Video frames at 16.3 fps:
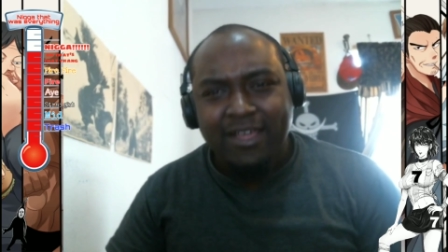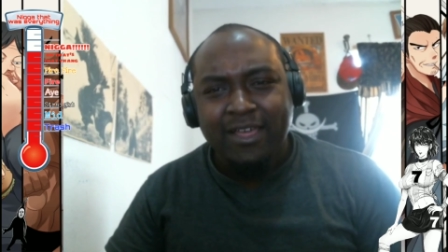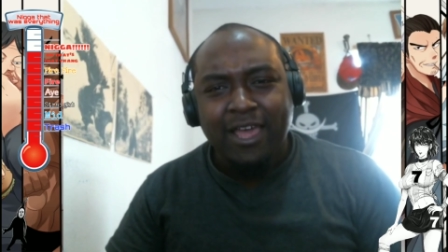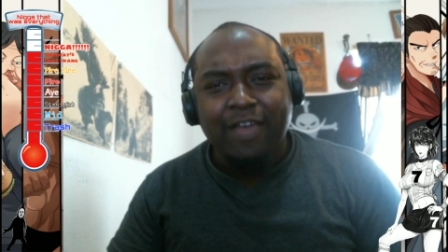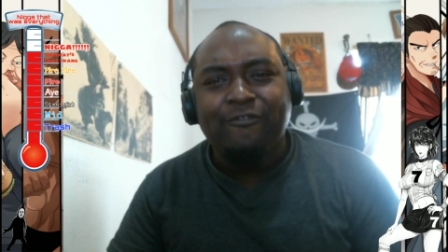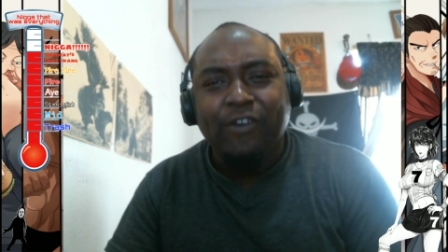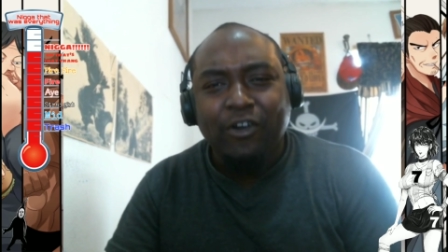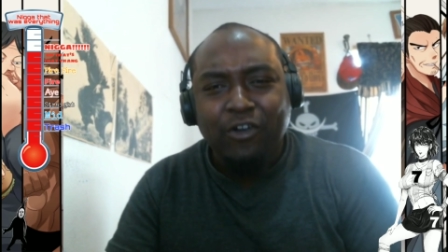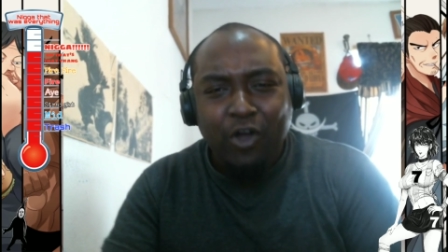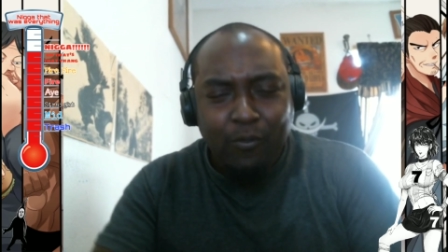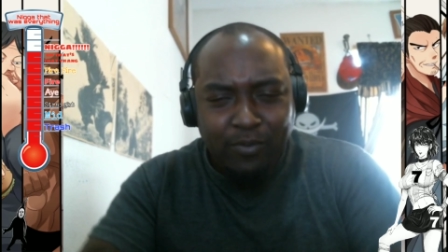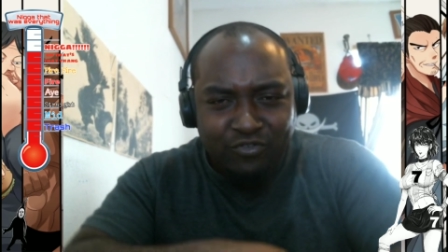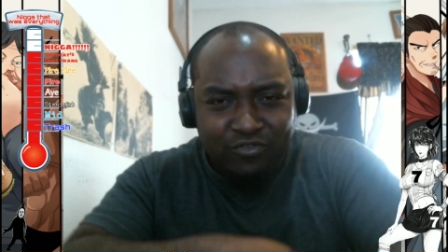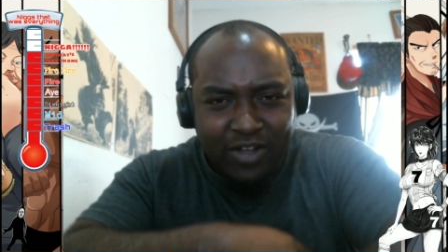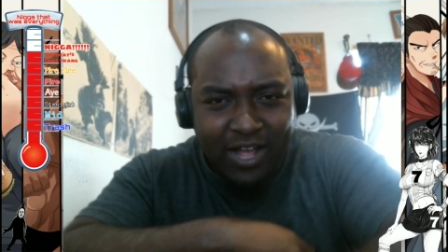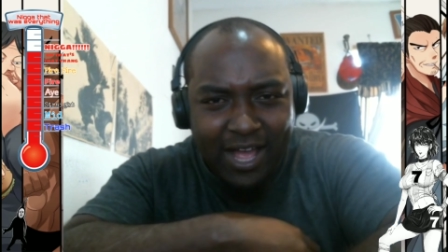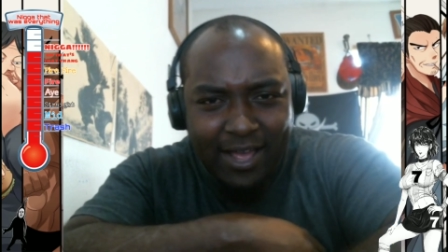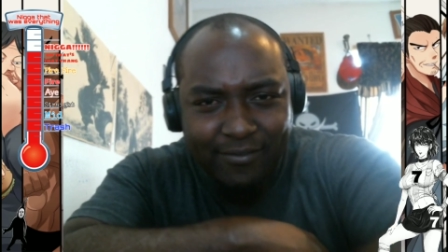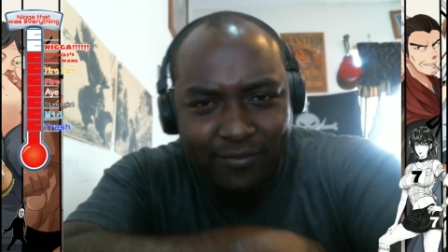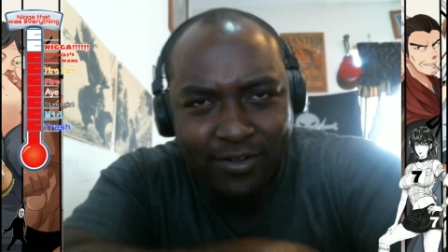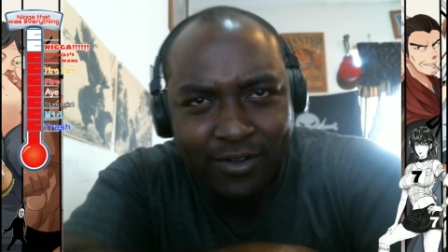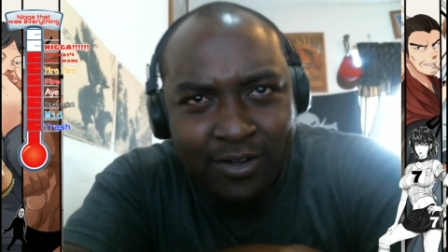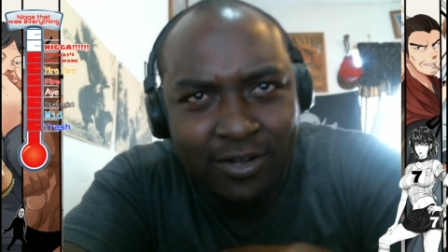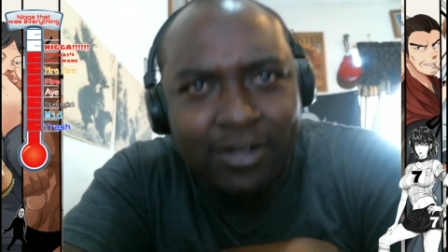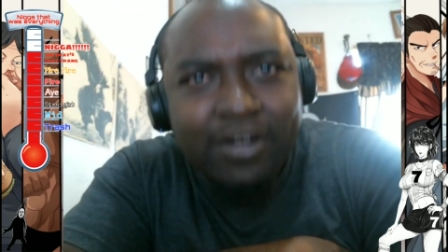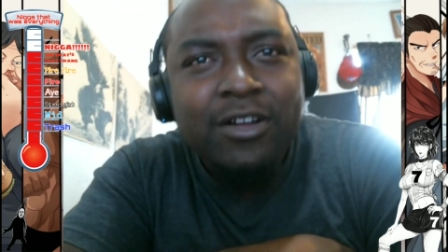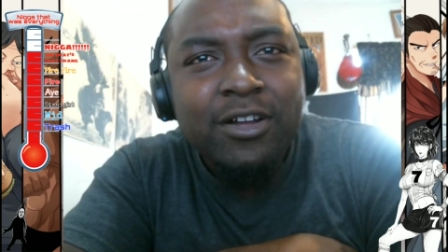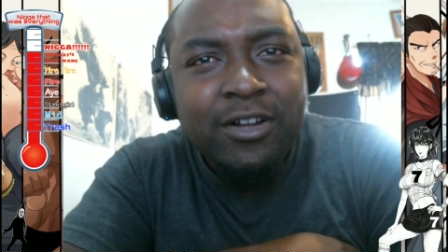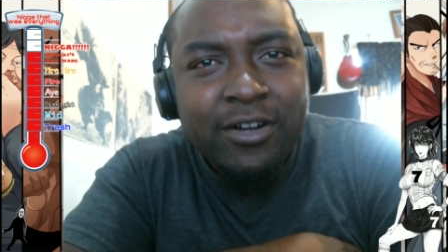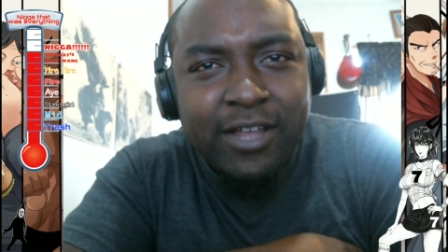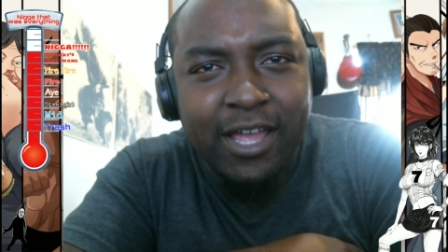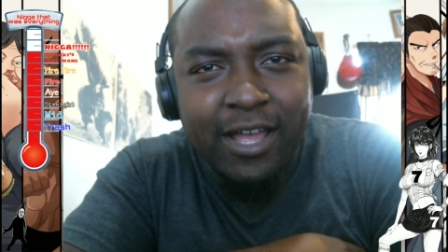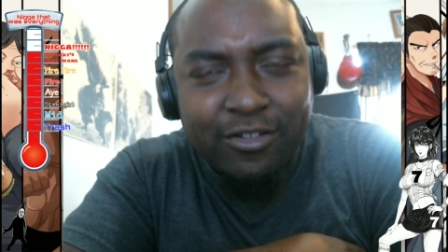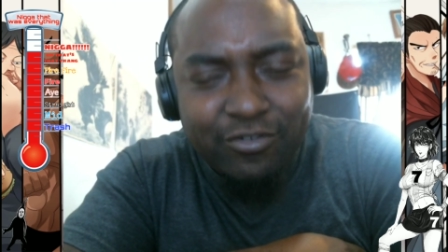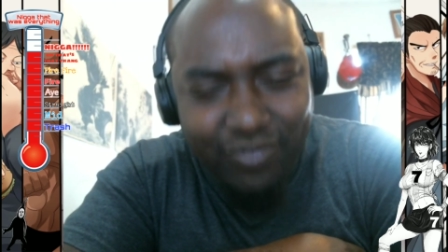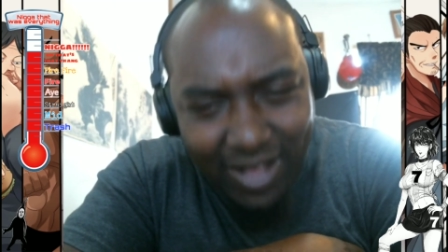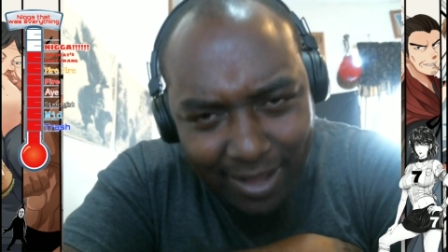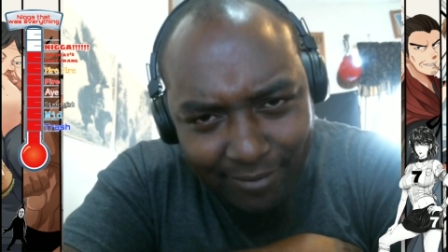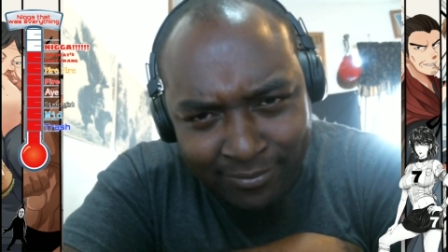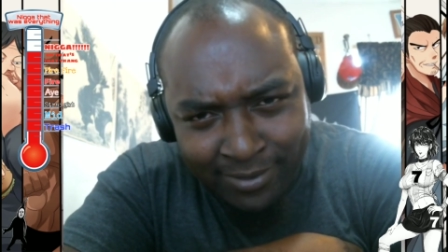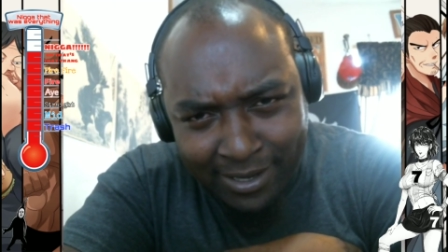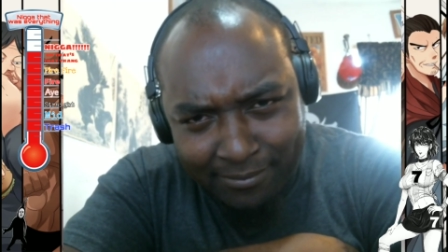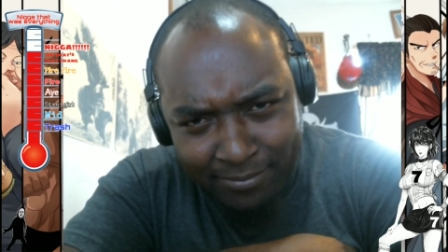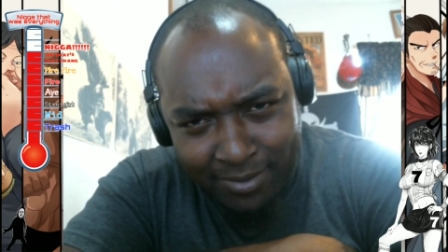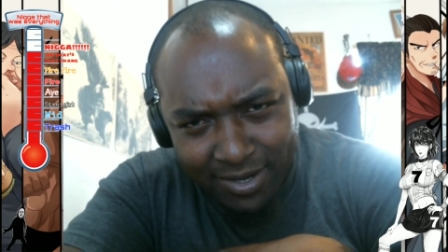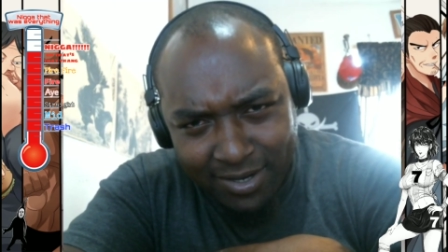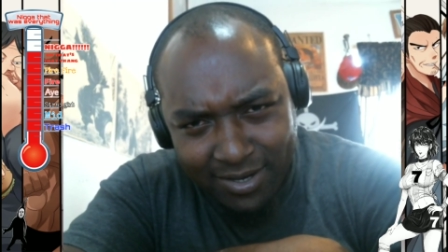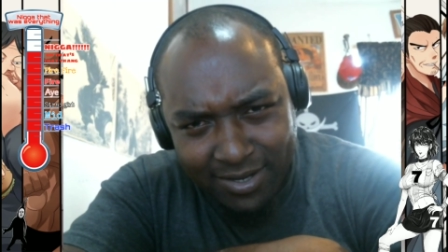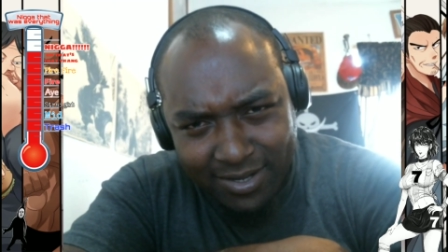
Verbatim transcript: And fuck over Drive. Uh, uh, uh yeah, Drive Knight, bro.